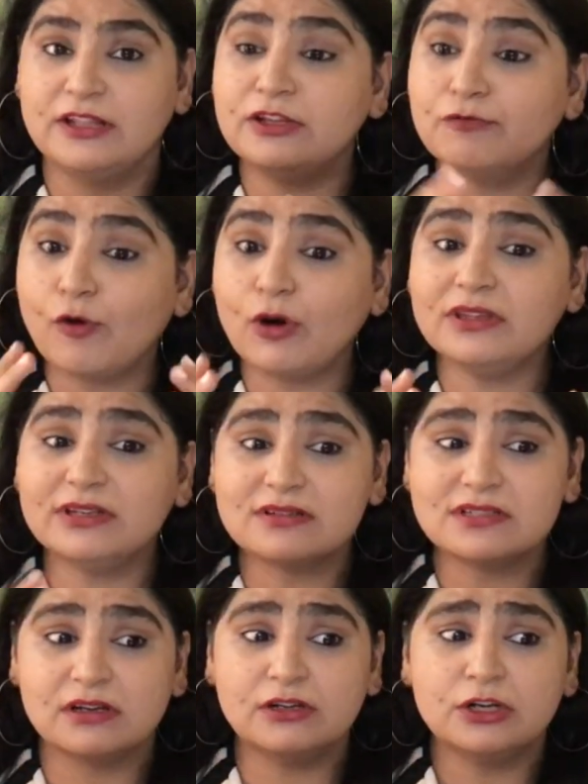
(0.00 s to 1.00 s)
They want their
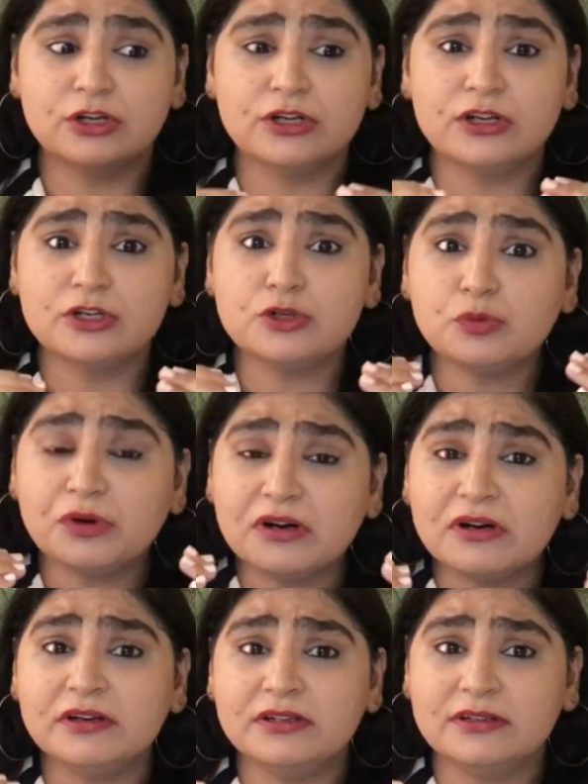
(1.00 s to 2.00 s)
son to
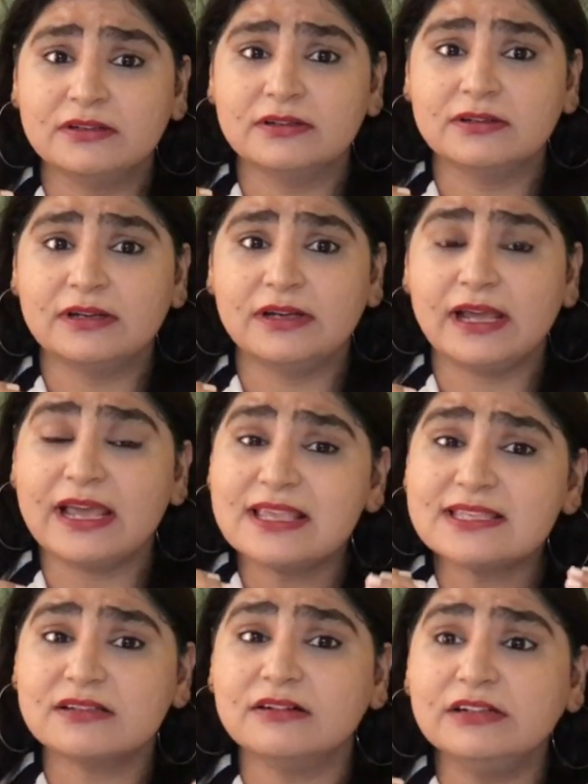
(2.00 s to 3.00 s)
earn
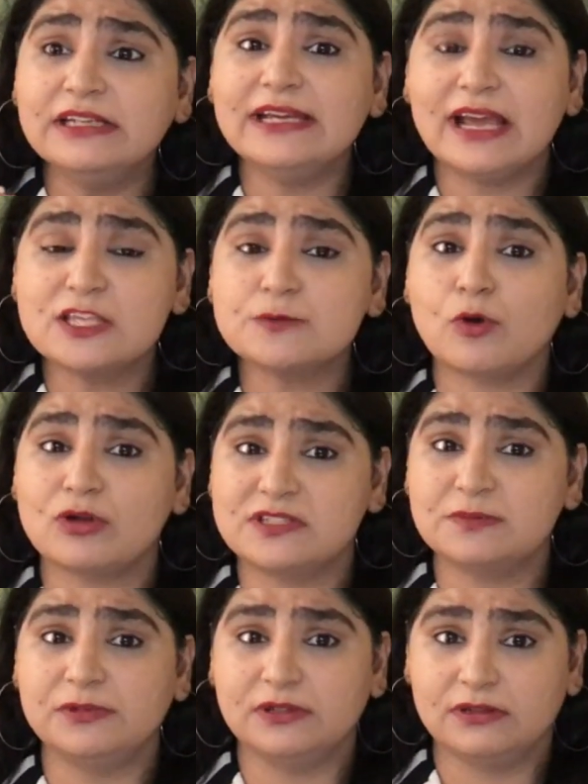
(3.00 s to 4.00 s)
as early as
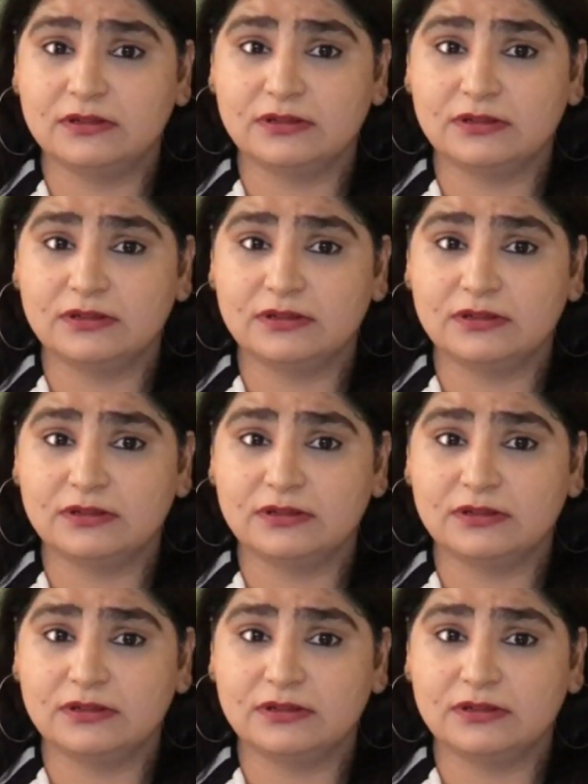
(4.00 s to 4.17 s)
possible.